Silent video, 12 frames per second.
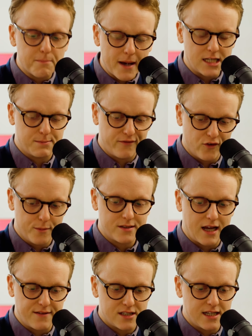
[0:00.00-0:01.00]
the best
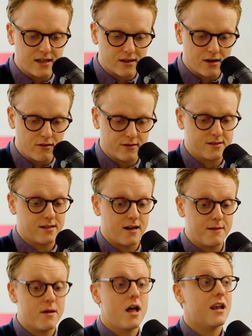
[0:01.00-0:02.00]
performance I've seen in a long
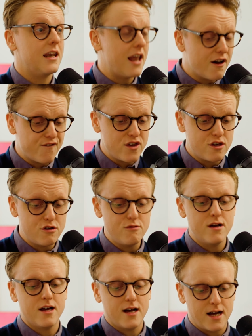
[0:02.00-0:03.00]
time. Love
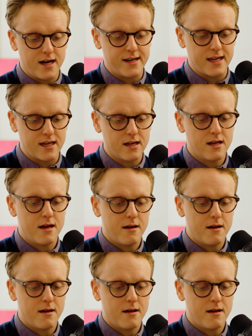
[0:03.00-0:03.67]
you, Honey.